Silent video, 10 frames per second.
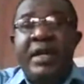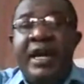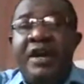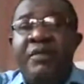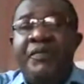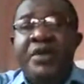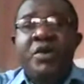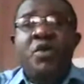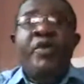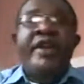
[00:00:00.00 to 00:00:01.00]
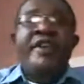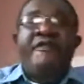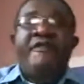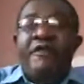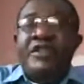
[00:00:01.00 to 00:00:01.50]
Now,
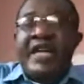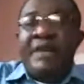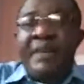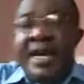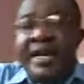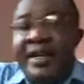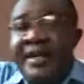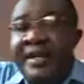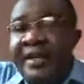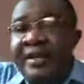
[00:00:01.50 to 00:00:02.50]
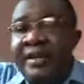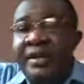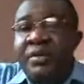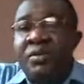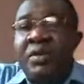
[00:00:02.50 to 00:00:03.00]
when the funds are
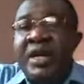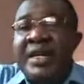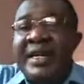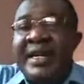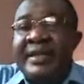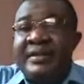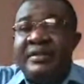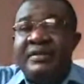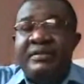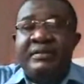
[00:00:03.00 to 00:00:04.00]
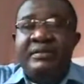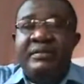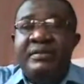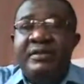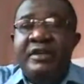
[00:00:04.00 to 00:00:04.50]
migrated, what next?
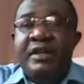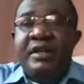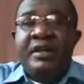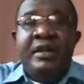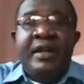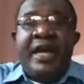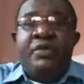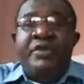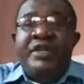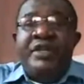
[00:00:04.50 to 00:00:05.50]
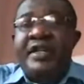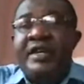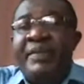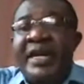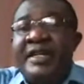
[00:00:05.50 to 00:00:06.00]
Like we
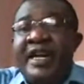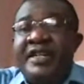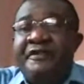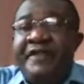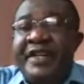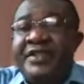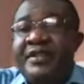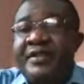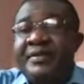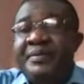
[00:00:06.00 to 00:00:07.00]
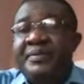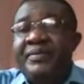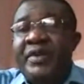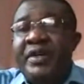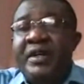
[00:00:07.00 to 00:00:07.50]
said, by 31st,
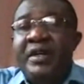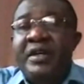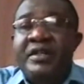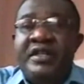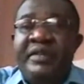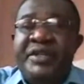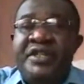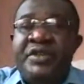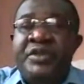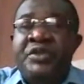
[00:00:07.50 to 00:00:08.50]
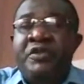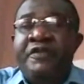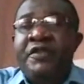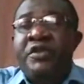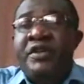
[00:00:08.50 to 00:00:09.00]

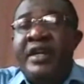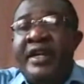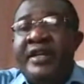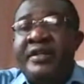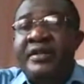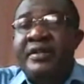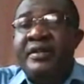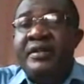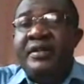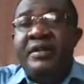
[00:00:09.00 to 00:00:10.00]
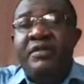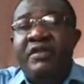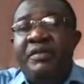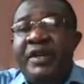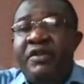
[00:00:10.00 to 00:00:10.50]
TBC004.net
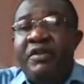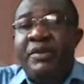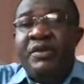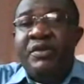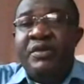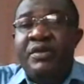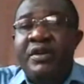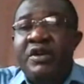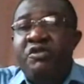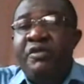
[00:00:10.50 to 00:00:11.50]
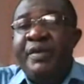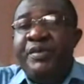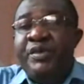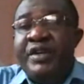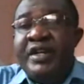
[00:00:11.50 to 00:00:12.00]
will be no more,
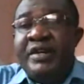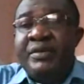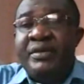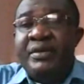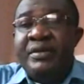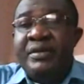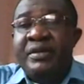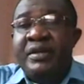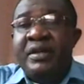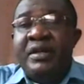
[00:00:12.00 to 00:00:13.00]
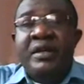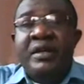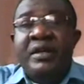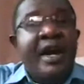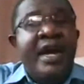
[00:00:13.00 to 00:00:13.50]
will be put down.
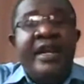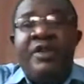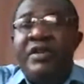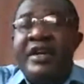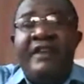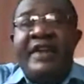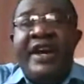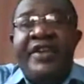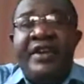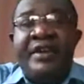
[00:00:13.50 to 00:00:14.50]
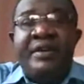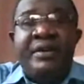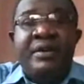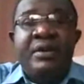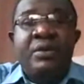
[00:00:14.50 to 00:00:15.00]
I really don't have
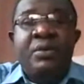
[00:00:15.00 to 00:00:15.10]
idea